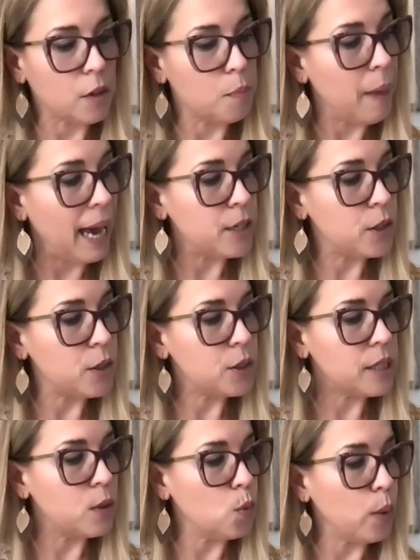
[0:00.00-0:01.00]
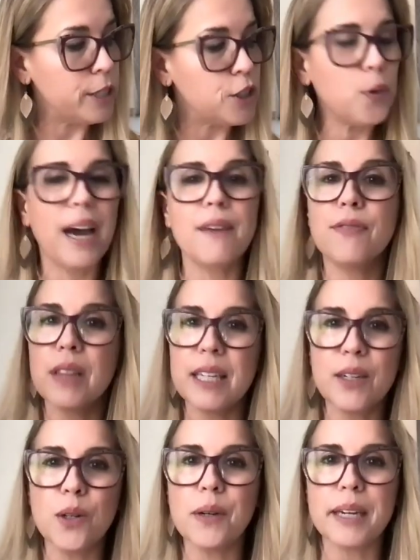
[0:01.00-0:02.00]
on matters in which you have
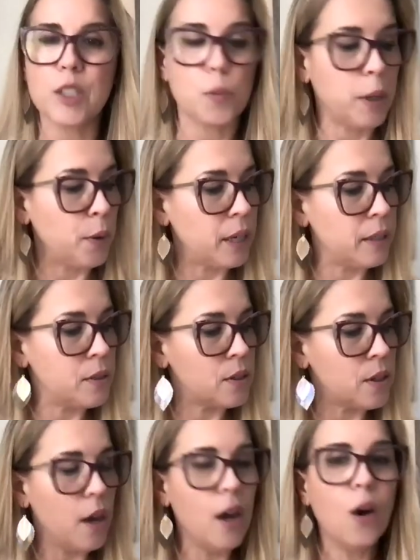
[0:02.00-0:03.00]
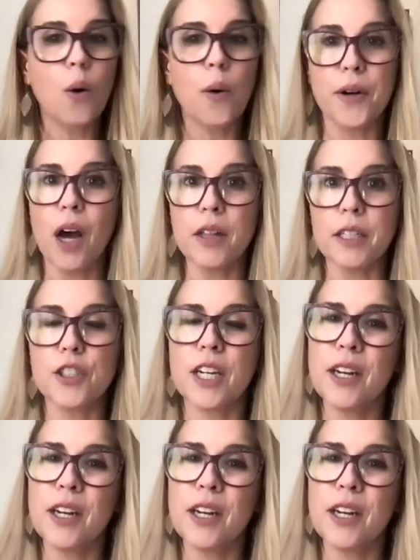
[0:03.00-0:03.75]
little experience or knowledge.